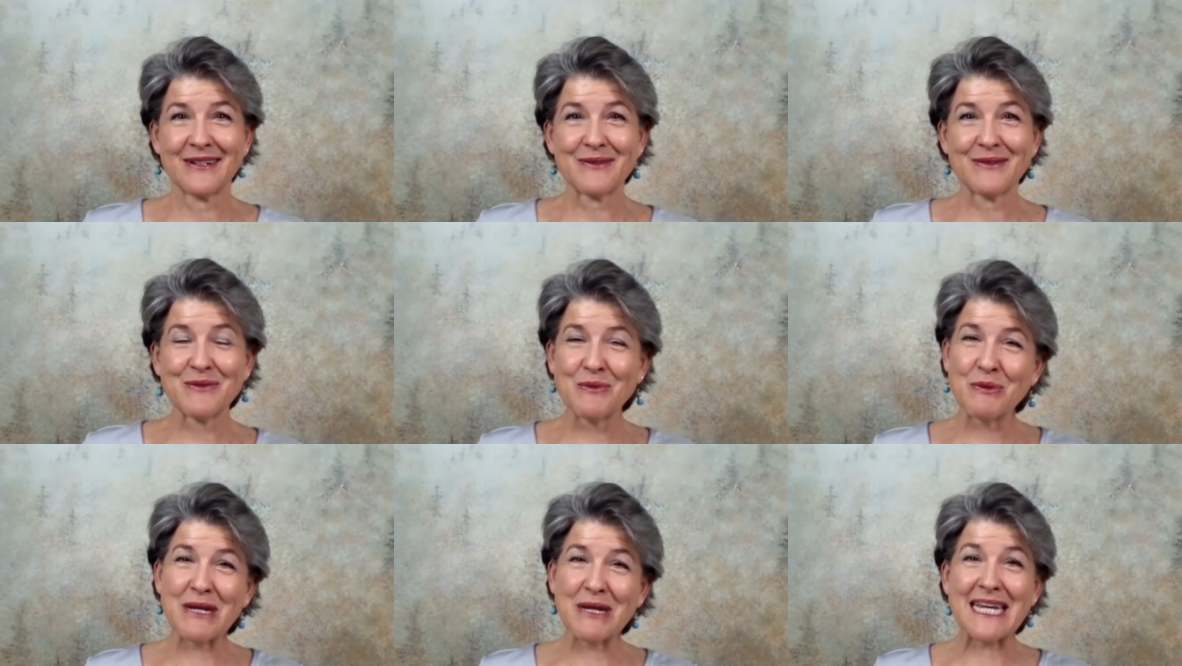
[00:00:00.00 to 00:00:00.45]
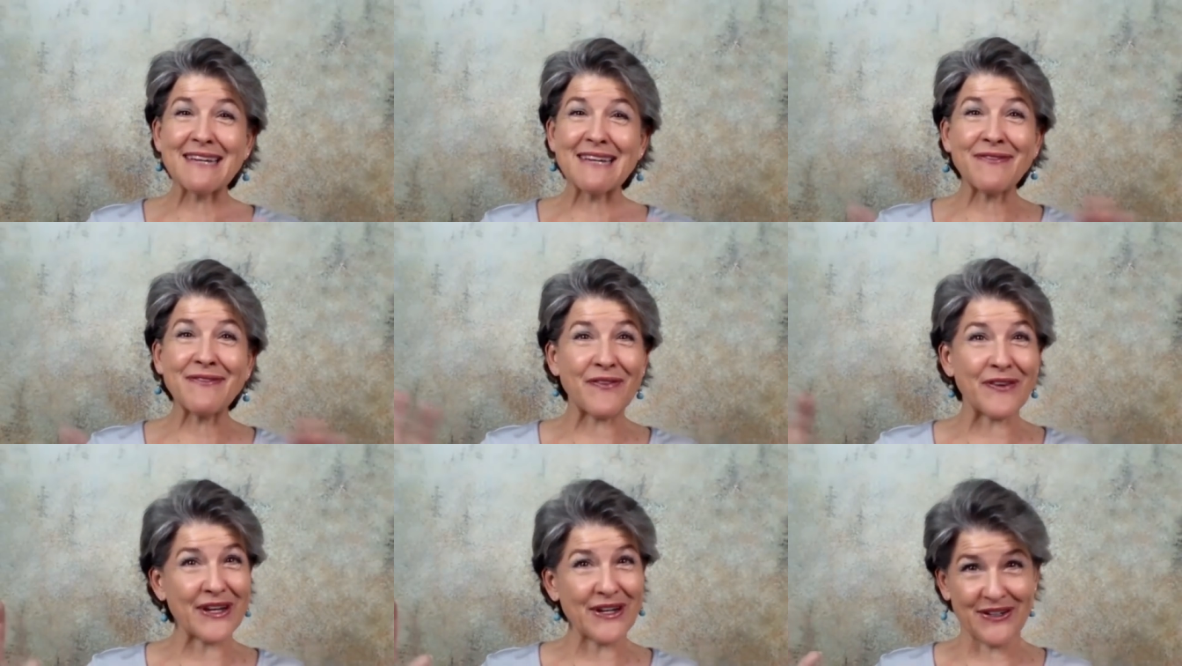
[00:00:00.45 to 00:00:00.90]

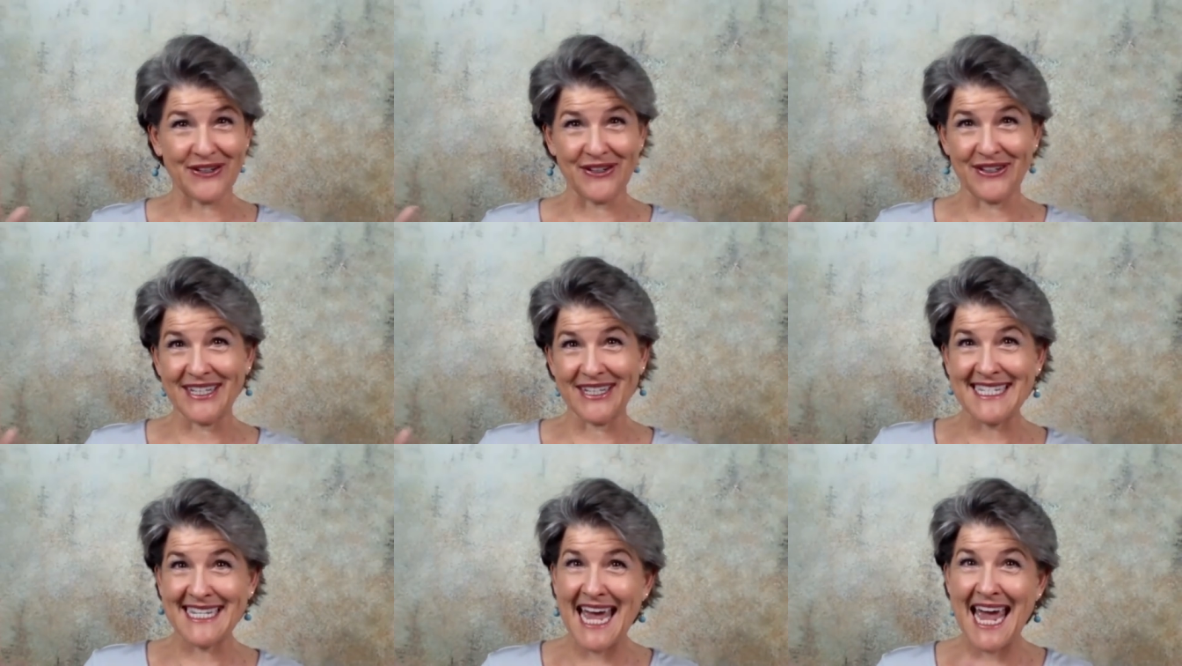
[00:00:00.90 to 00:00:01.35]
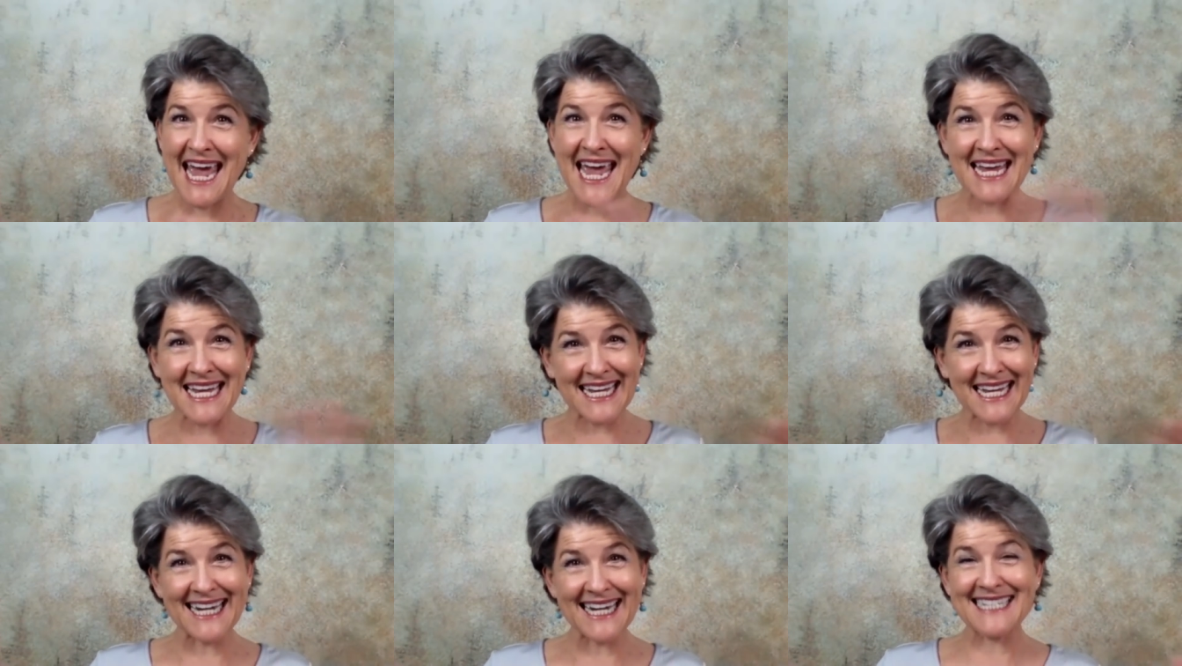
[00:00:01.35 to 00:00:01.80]
refill a
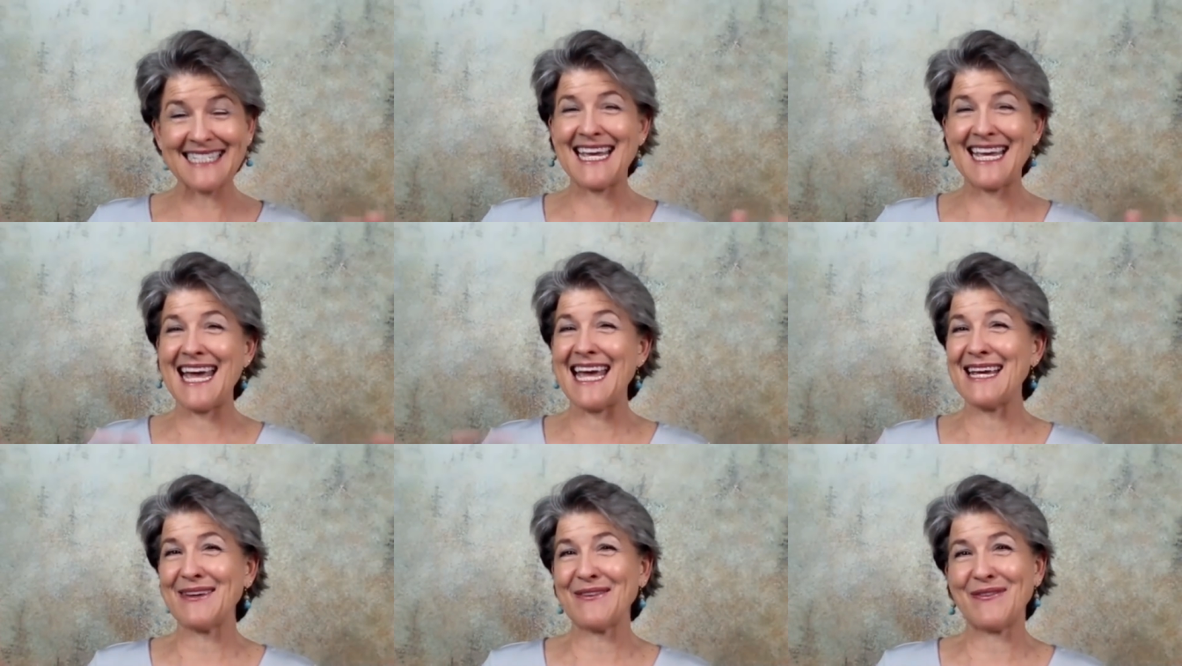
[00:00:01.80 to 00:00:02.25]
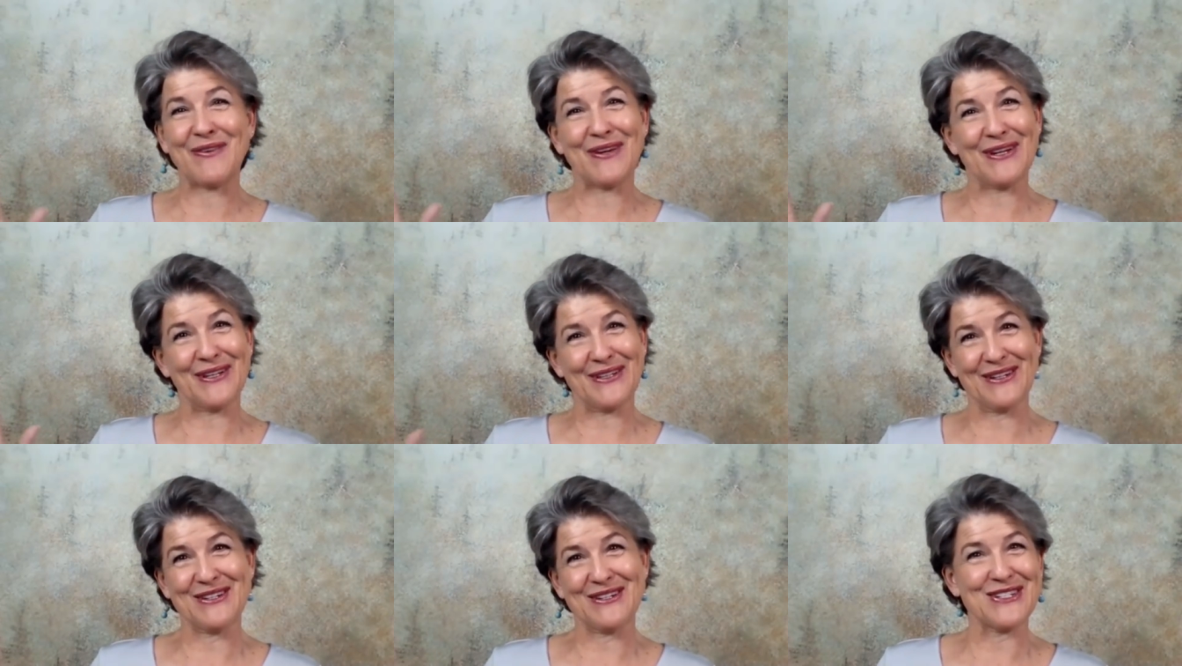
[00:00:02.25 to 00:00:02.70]
tank a tank
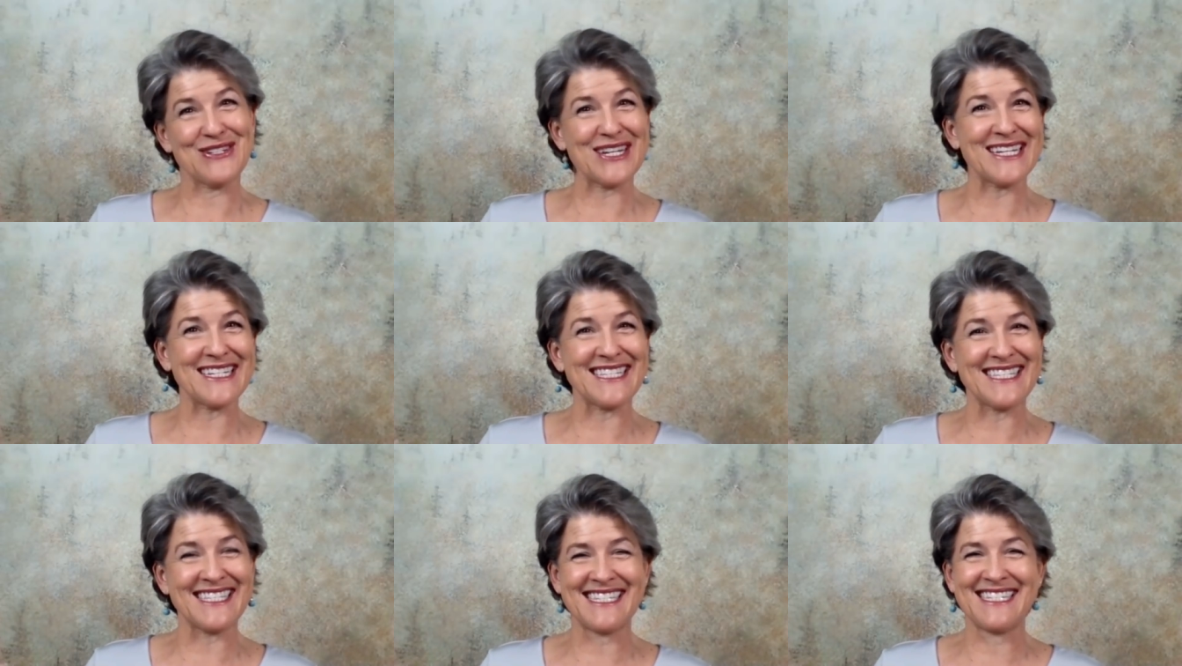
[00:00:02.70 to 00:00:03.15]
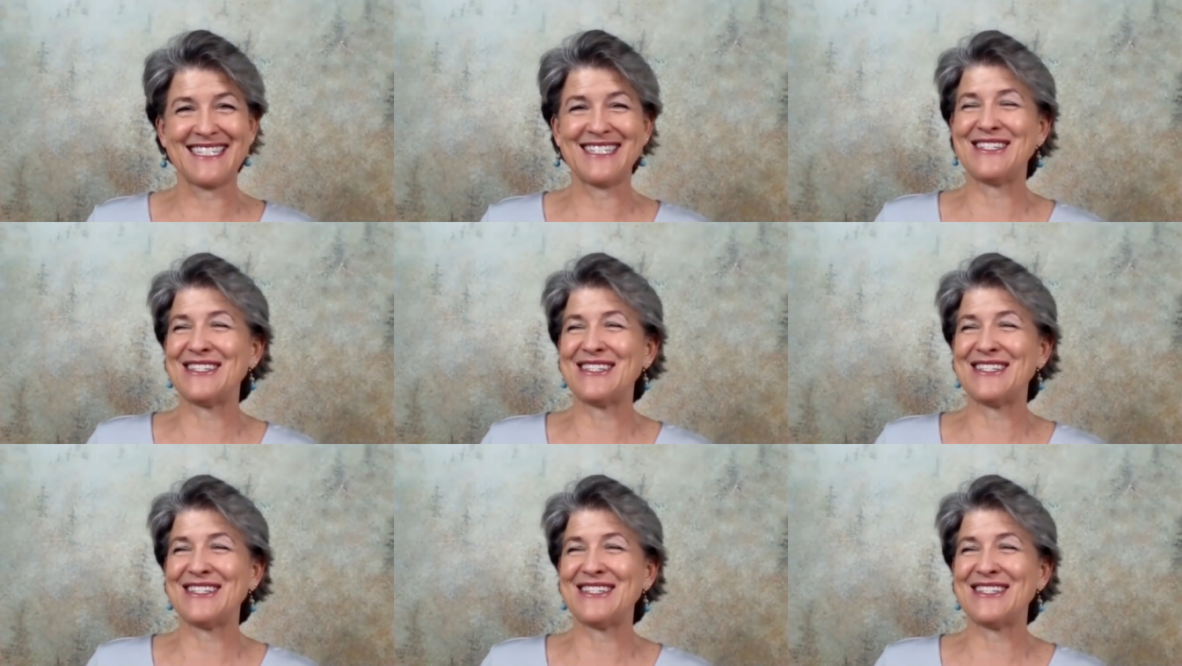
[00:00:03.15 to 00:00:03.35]
filler just